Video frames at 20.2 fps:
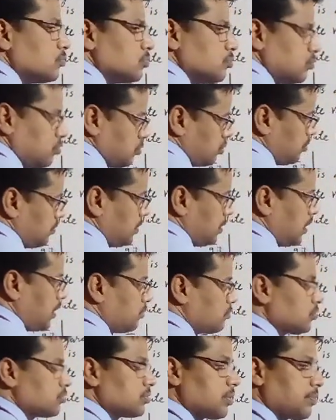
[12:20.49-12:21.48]
So we have to
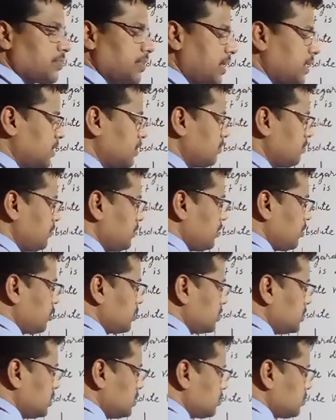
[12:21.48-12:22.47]
subtract because
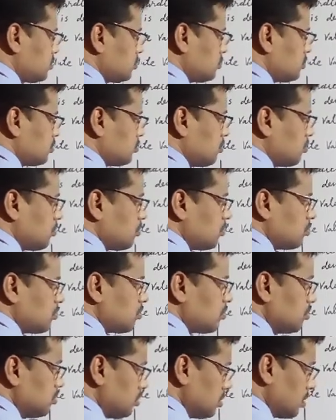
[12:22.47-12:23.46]
these two
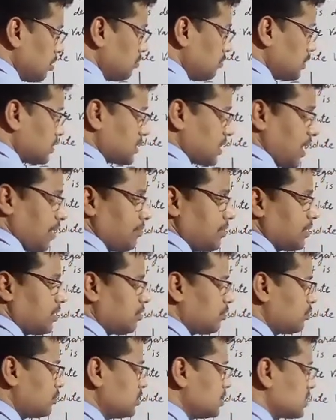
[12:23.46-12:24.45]
numbers having the
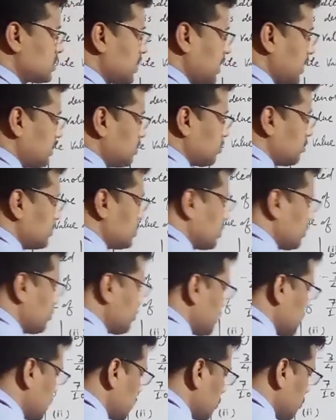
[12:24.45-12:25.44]
opposite sign. So we
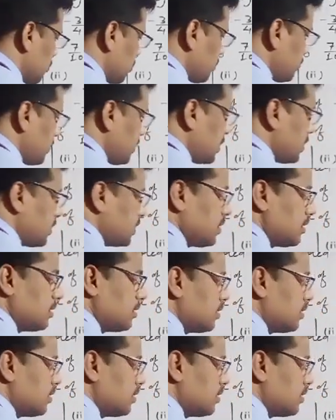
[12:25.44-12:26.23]
subtract. What we get here?